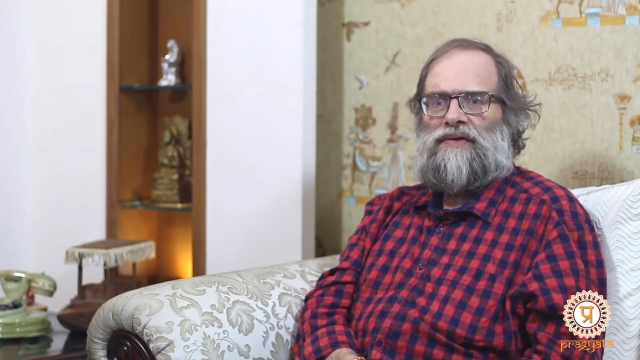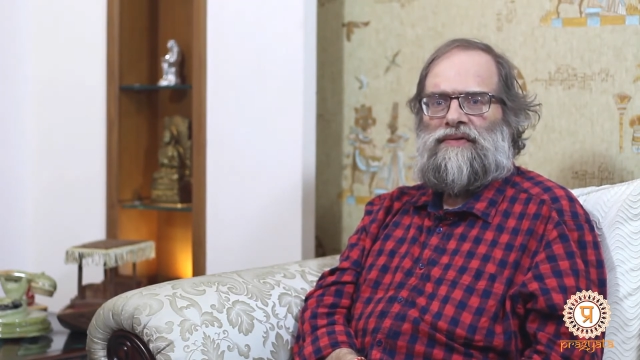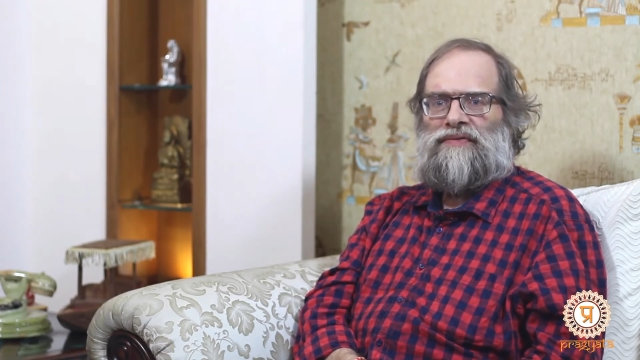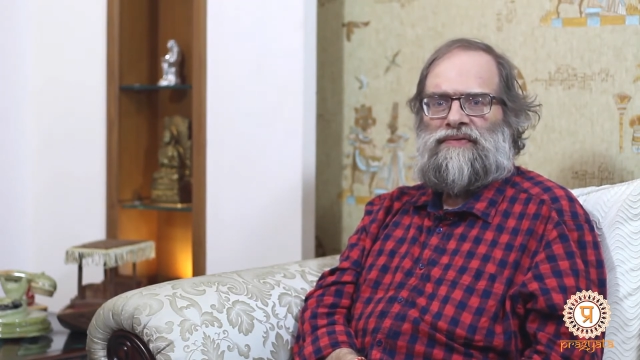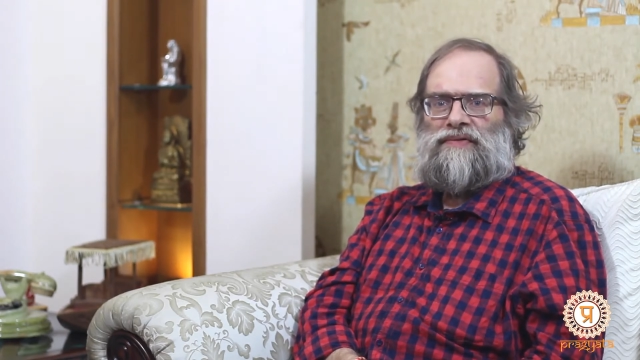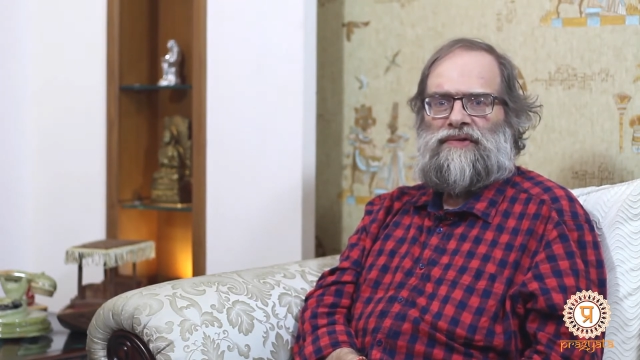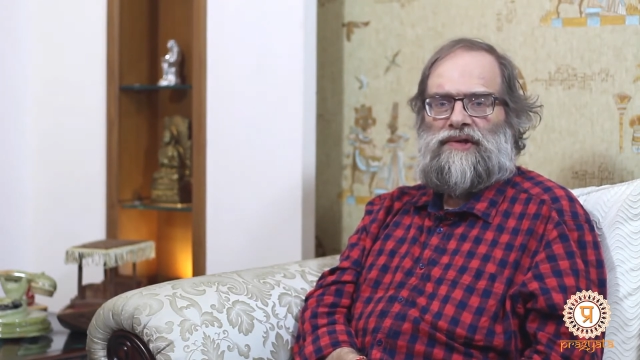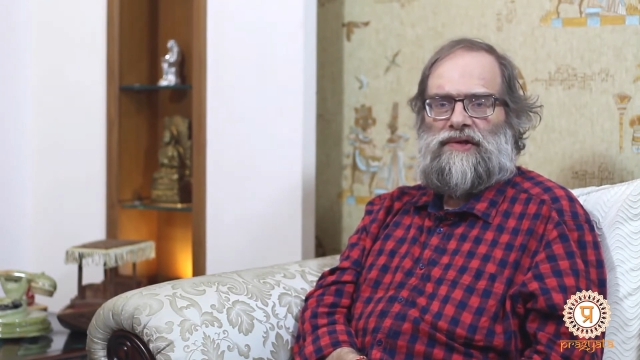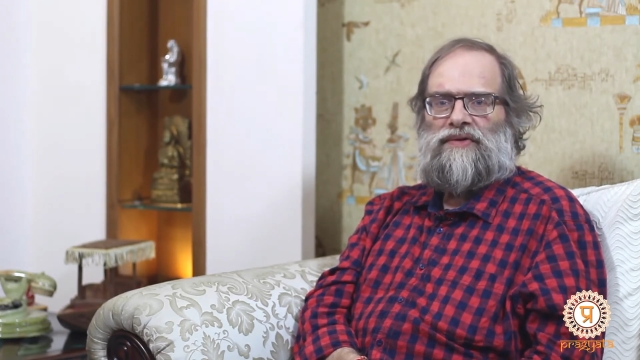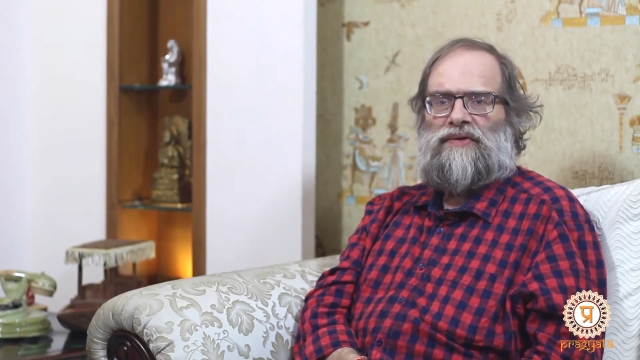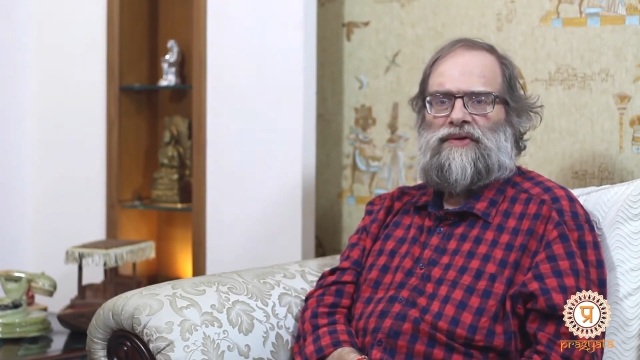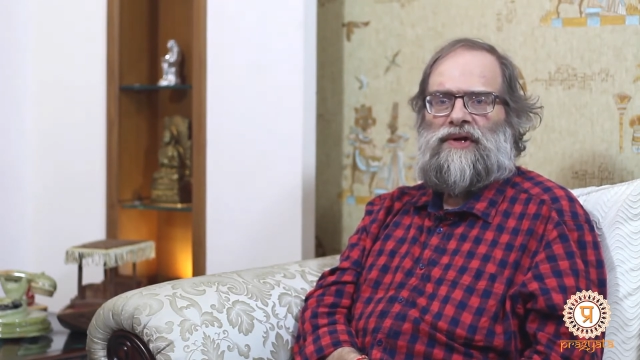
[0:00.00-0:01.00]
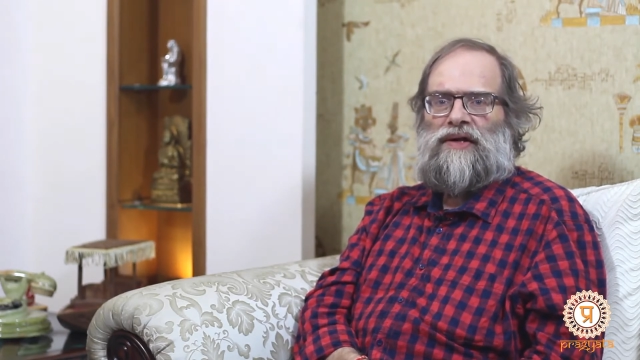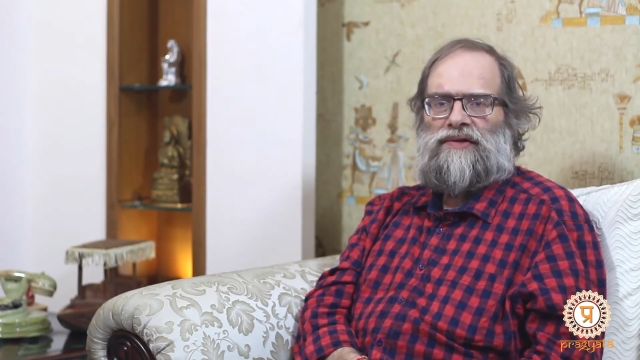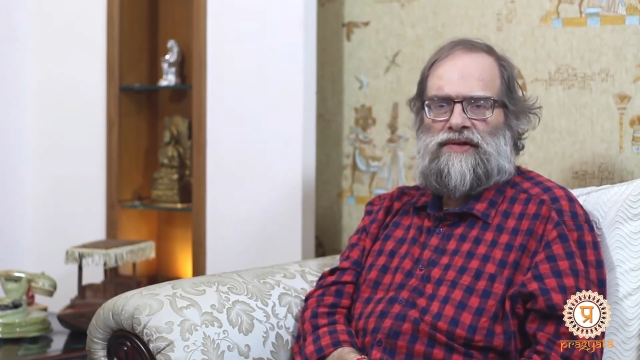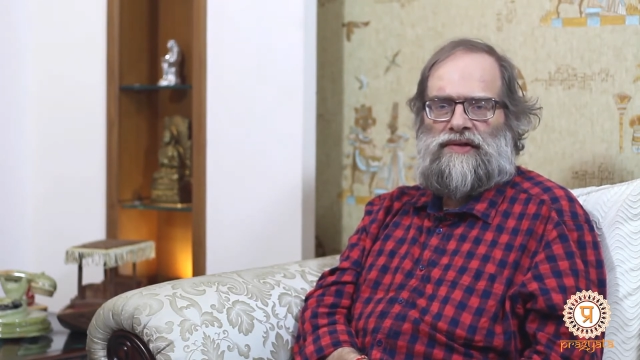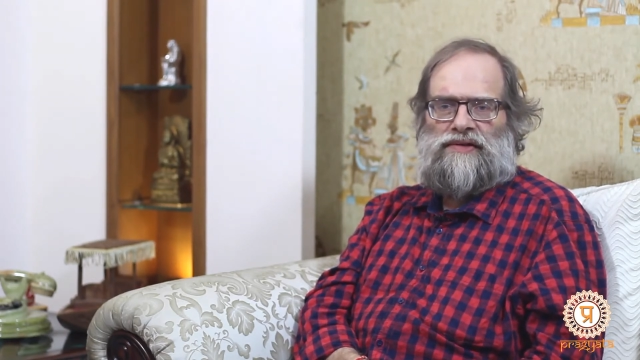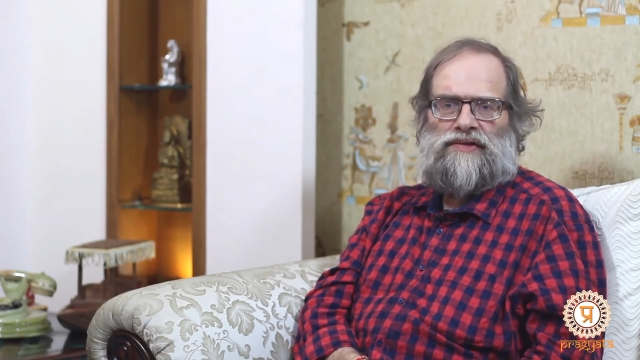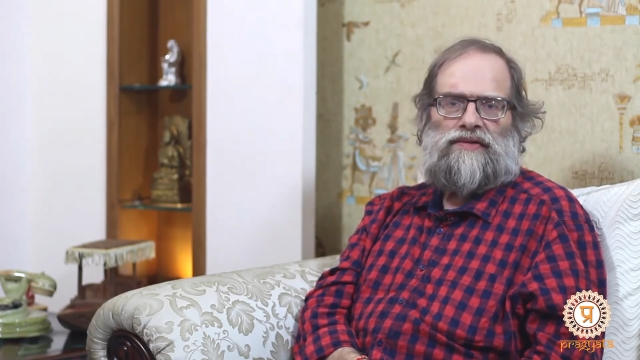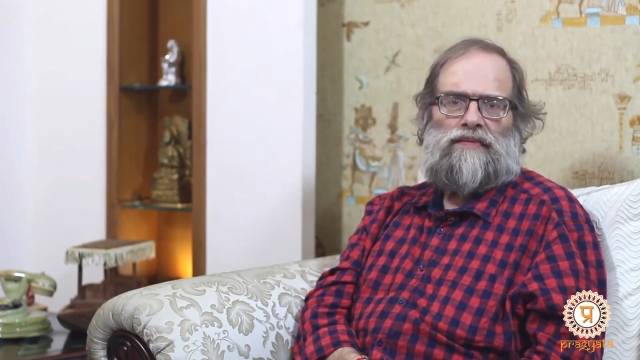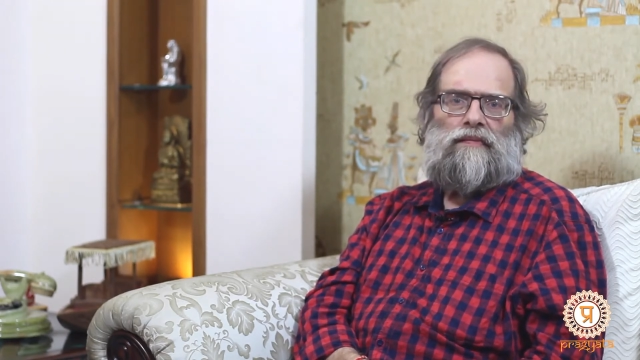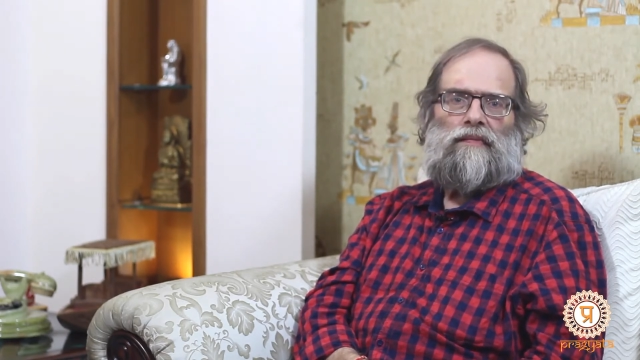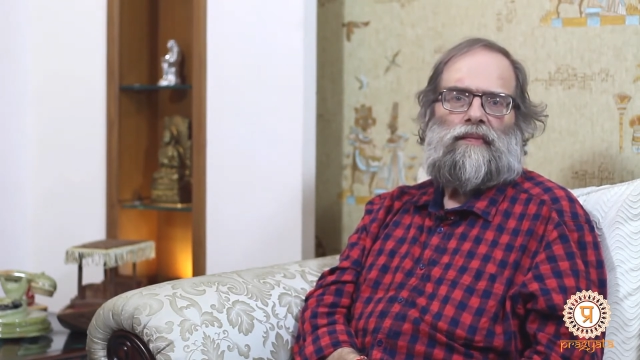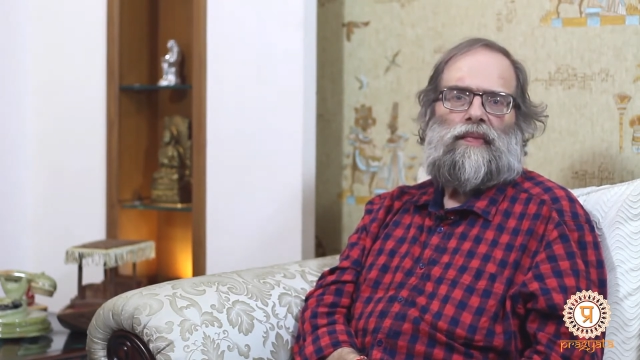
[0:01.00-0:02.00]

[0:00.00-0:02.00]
of decolonization.